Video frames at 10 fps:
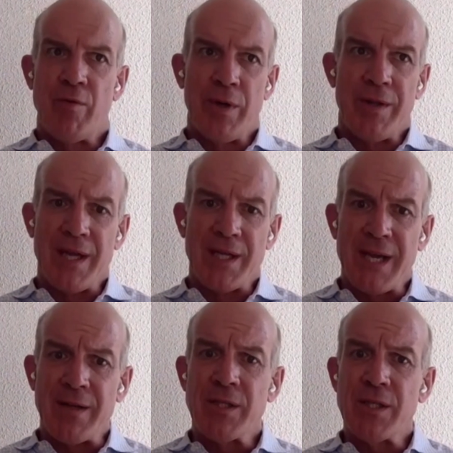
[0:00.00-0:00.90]

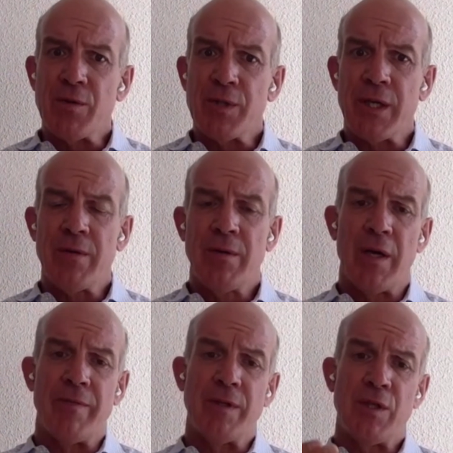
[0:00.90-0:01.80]
40,000 ounces or so
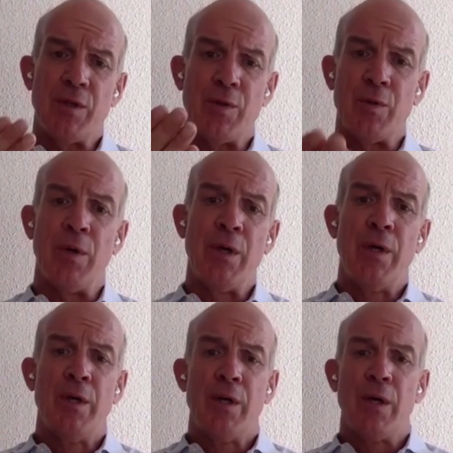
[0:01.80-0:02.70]
over to
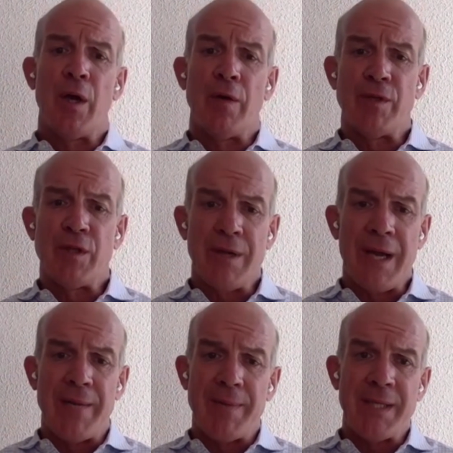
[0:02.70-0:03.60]

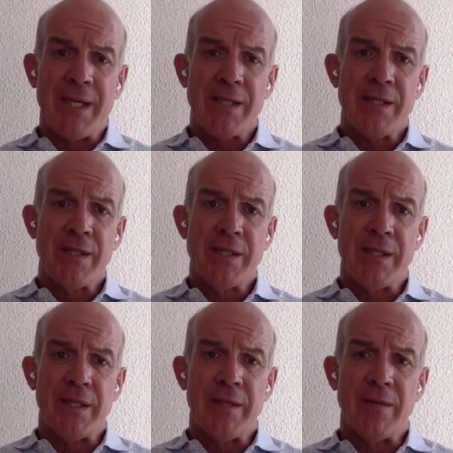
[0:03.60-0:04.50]
La Libertad, and
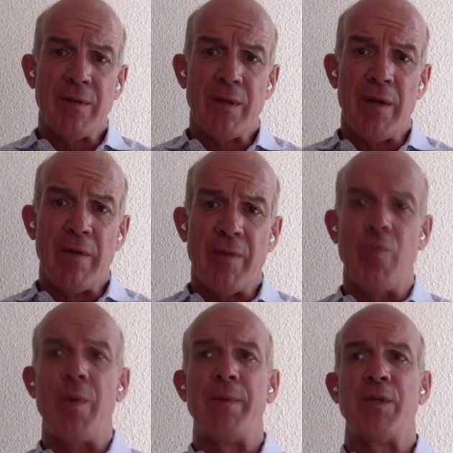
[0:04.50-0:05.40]

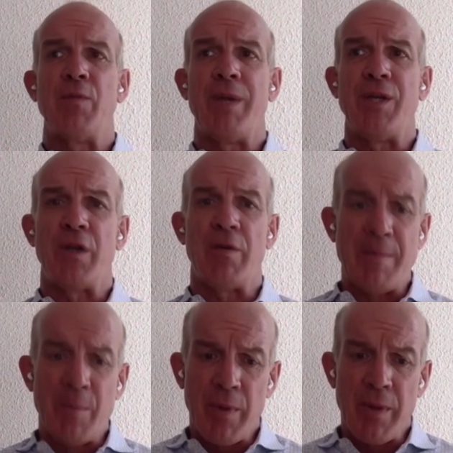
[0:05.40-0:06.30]
if we were to reach
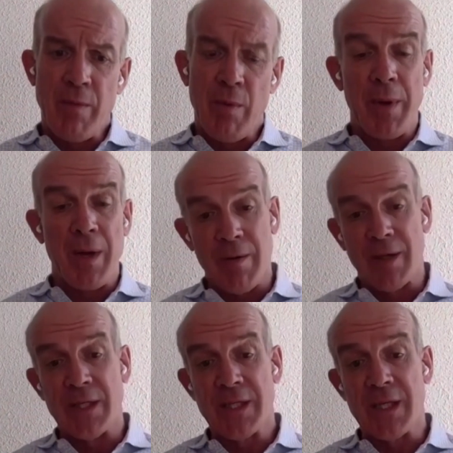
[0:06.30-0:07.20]
agreement with them, and we are in